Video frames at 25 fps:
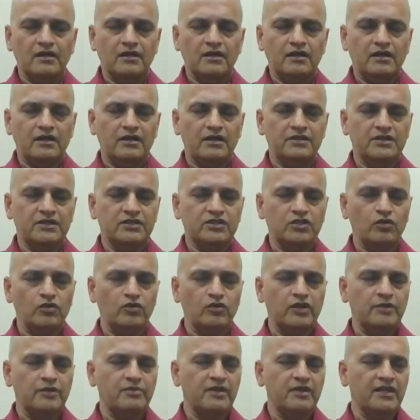And then
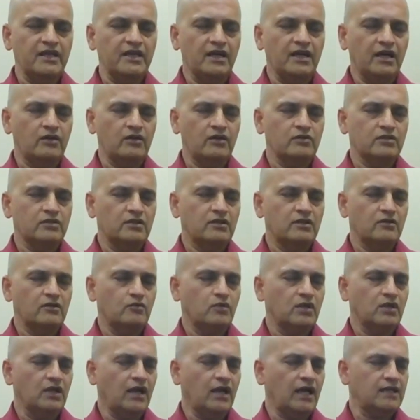slowly breathing out
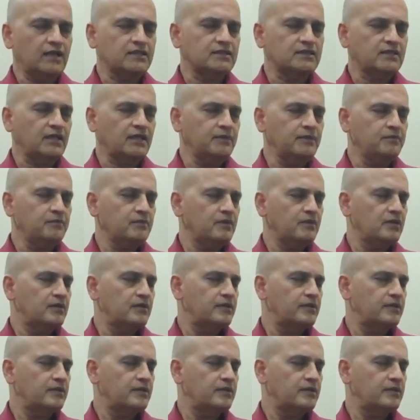one last time